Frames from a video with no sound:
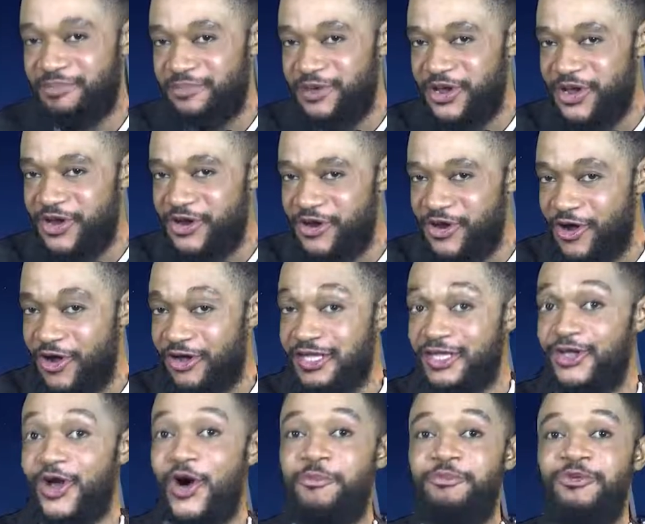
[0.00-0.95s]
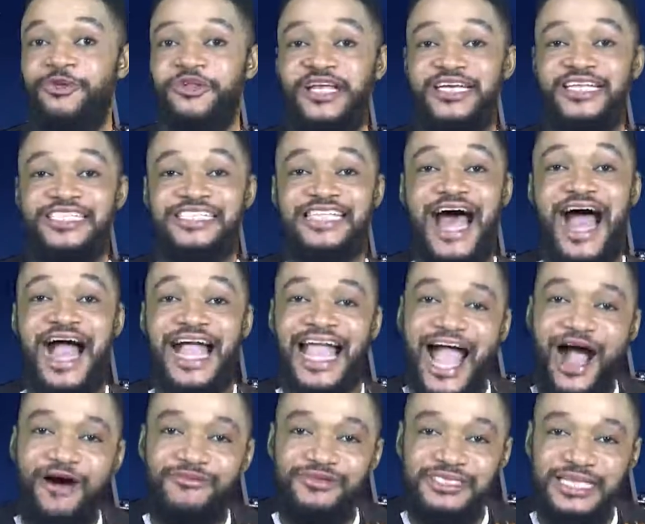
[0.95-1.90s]
period, he uploaded his
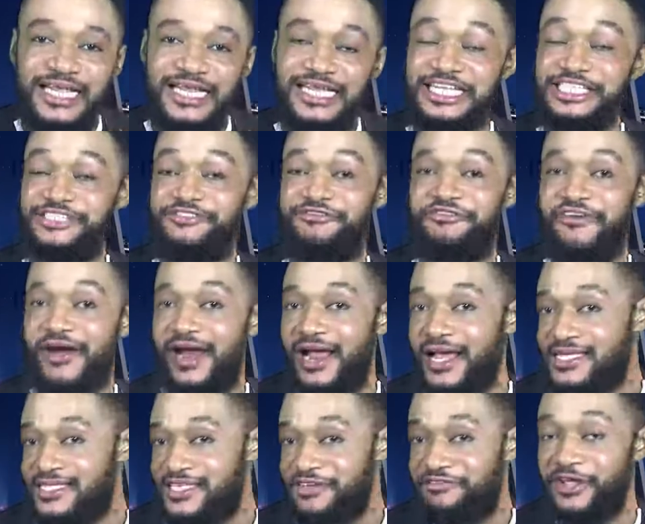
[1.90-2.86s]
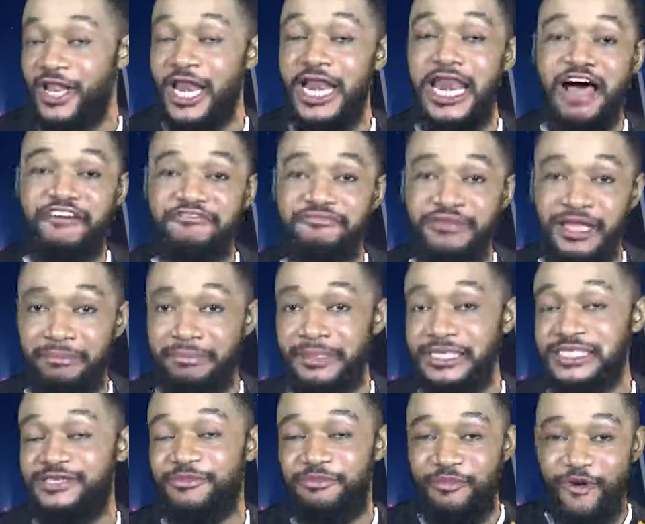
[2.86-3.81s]
account telling his friends, if you love me,
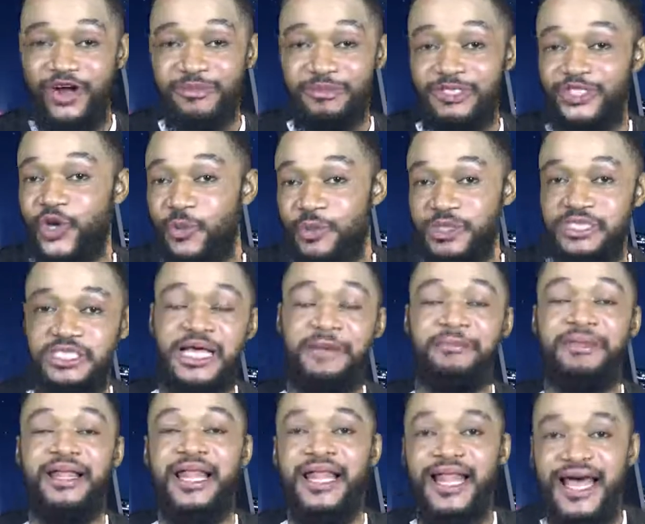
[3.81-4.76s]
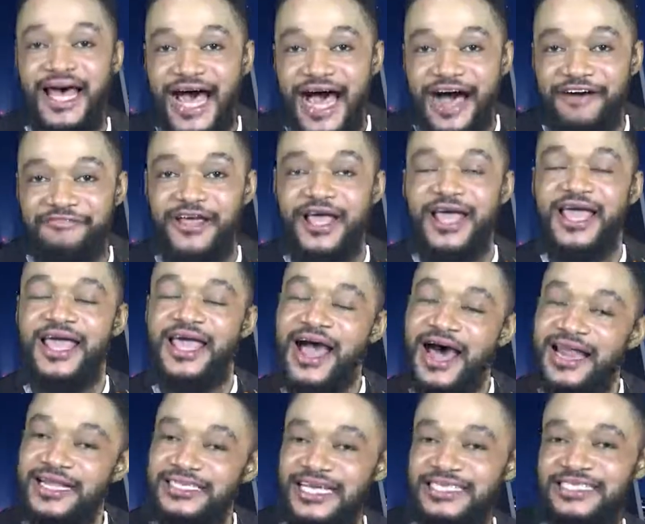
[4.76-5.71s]
please support me, show me some love.
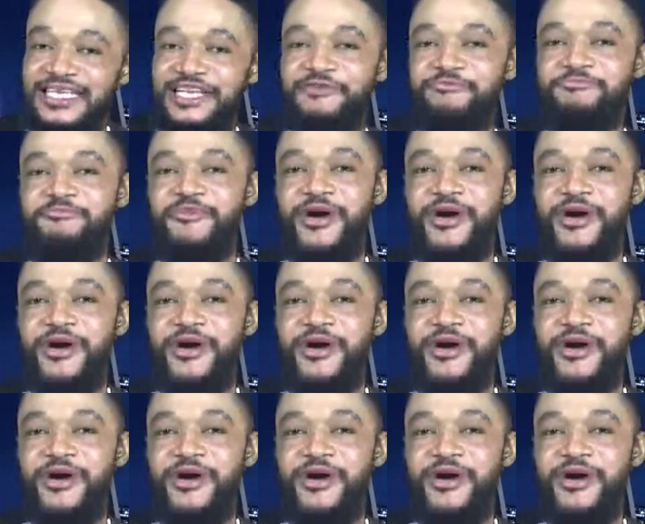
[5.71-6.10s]
And they started sending